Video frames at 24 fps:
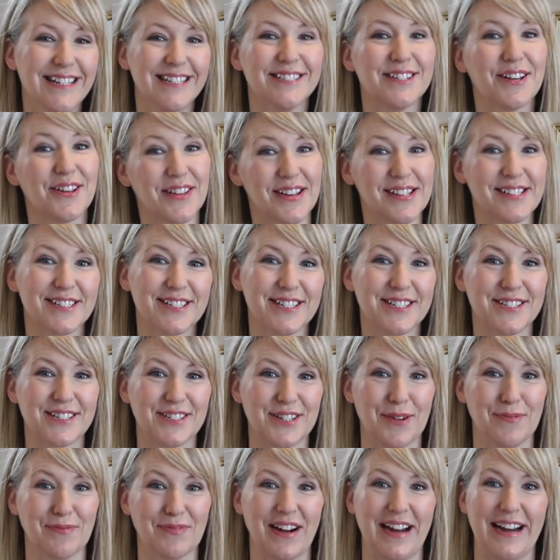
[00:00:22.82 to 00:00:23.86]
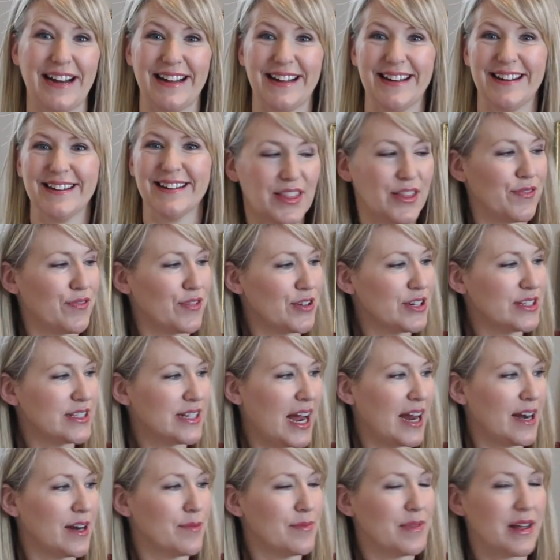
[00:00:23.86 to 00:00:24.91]
So let's just jump right in. The first
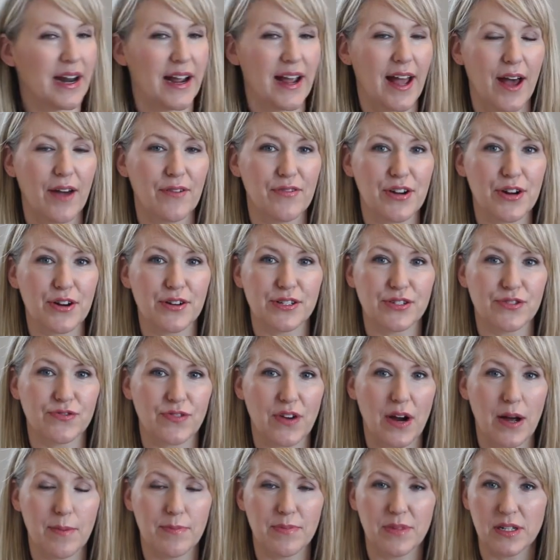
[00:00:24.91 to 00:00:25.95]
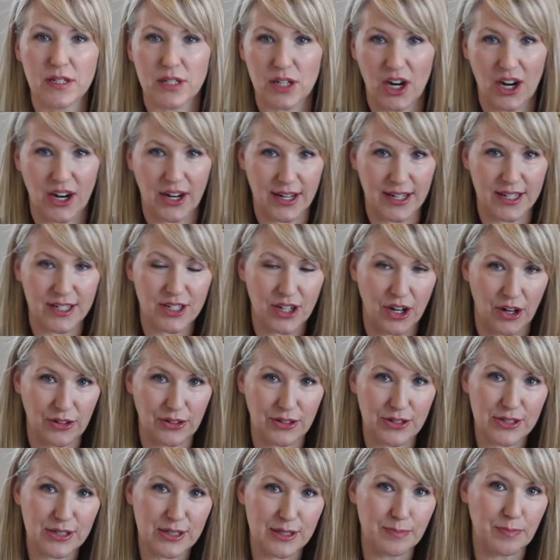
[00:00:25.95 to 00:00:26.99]
item that I have here is from the Target
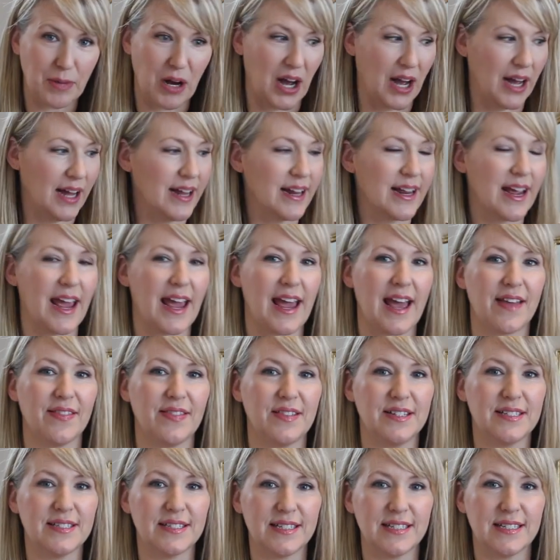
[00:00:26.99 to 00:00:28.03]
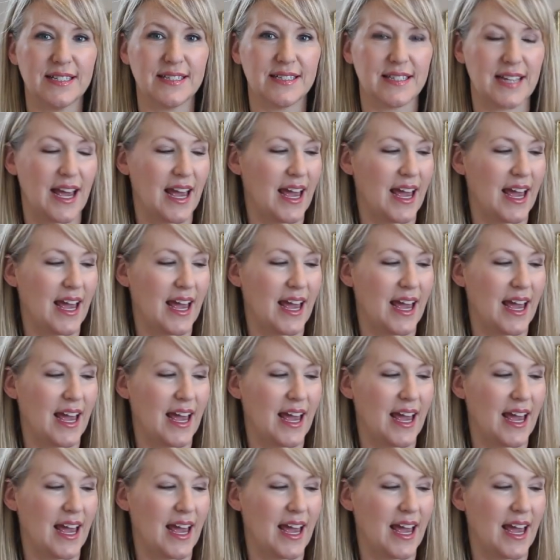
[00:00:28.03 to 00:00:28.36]
Dollar Spot and this is